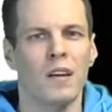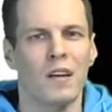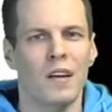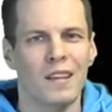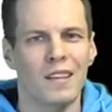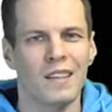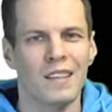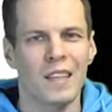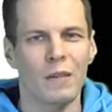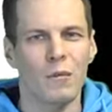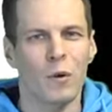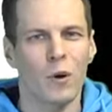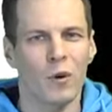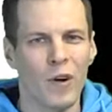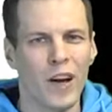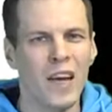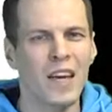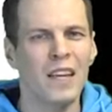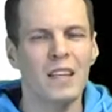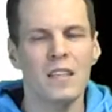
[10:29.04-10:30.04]
They were
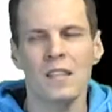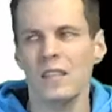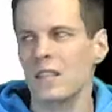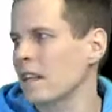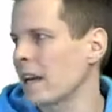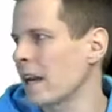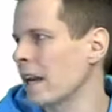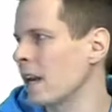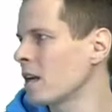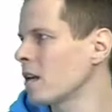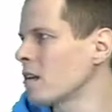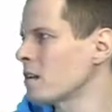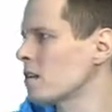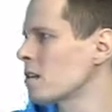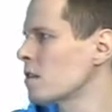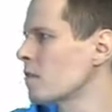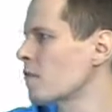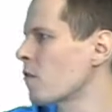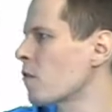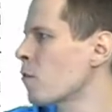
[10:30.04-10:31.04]
rating
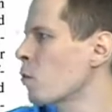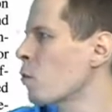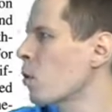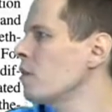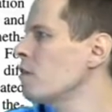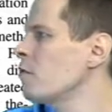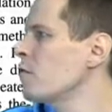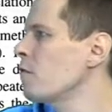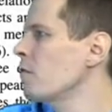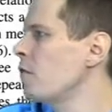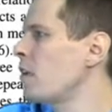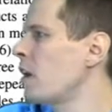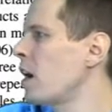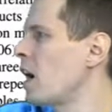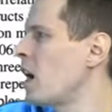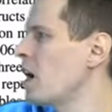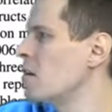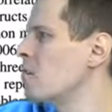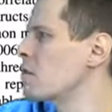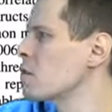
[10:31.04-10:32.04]
scales from 1 to
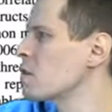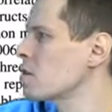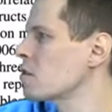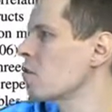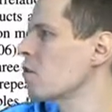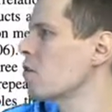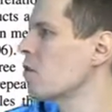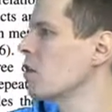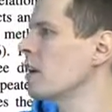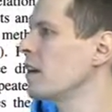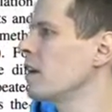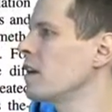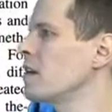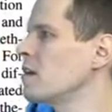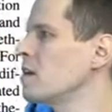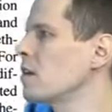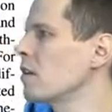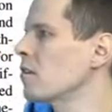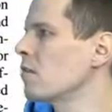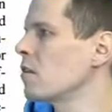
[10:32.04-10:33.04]
5, strongly
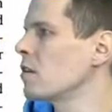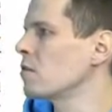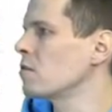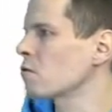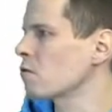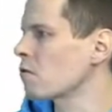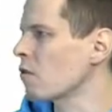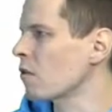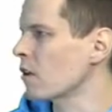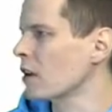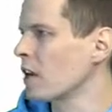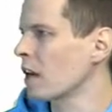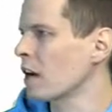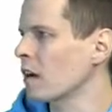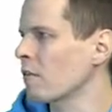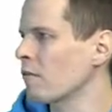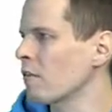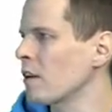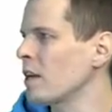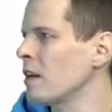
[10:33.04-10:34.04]
disagree to strongly
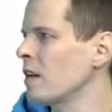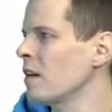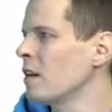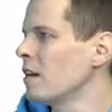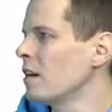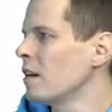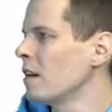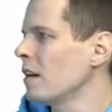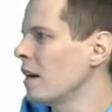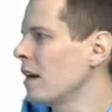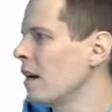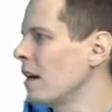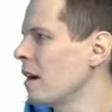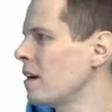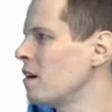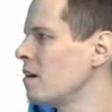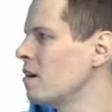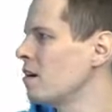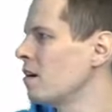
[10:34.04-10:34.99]
agree. And